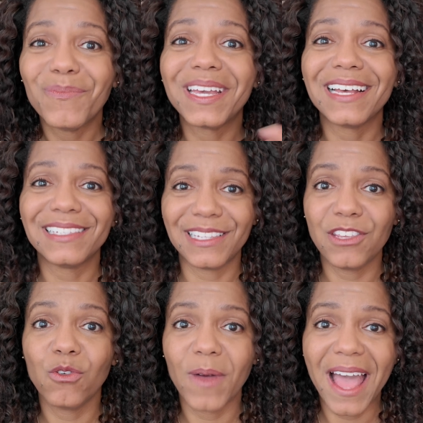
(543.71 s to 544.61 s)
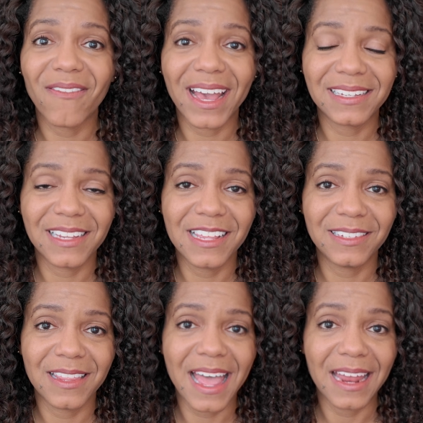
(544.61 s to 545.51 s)
because you'll have
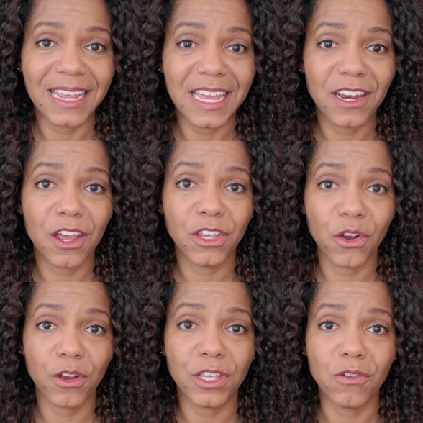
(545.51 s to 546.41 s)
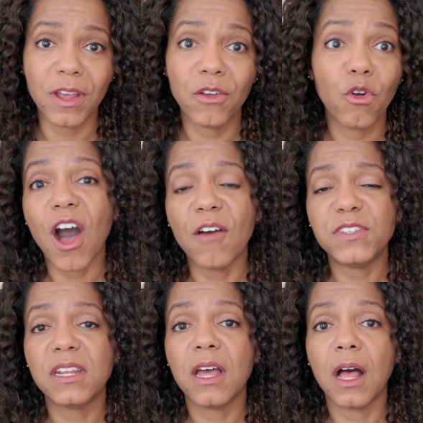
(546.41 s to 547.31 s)
access to that in your unit.
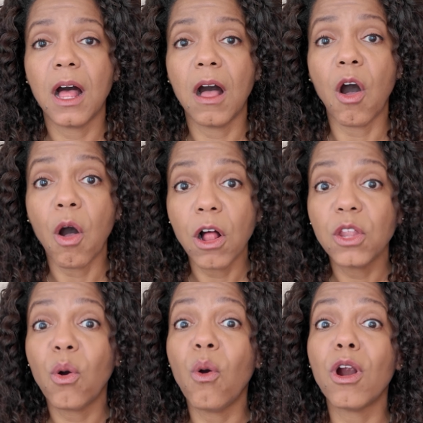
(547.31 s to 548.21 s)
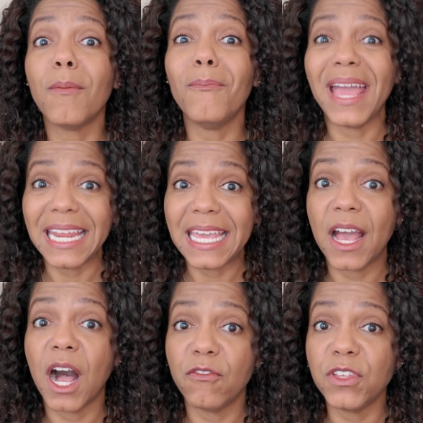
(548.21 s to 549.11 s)
Often all or
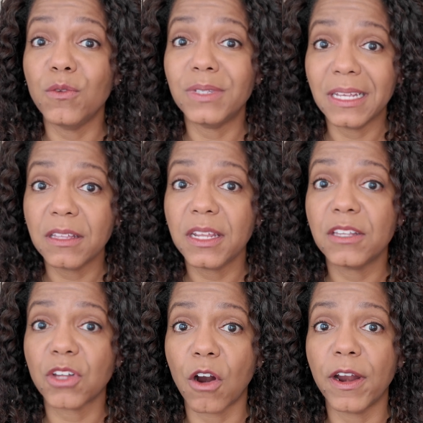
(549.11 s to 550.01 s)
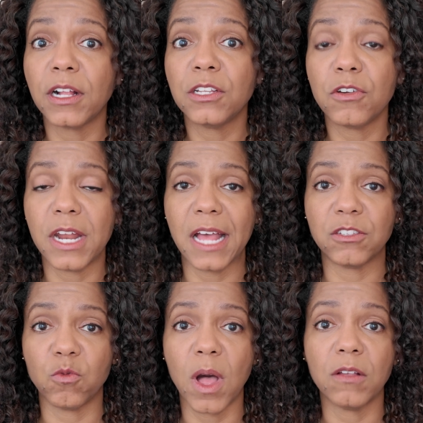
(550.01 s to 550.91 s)
many of the utilities are included
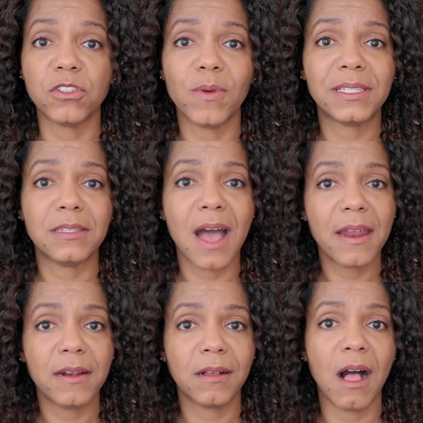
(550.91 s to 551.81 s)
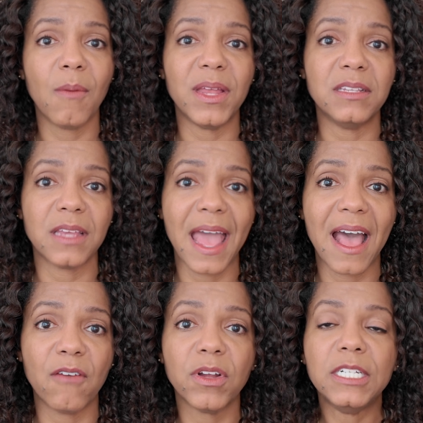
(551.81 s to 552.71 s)
as well. So it's not uncommon to
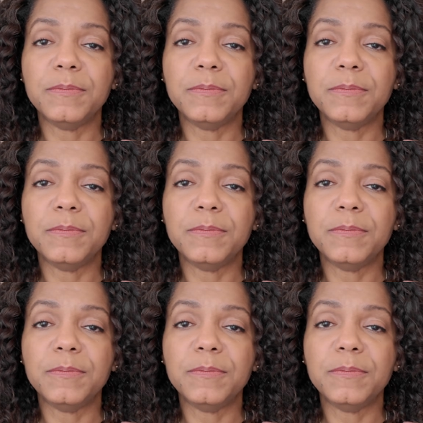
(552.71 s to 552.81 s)
have,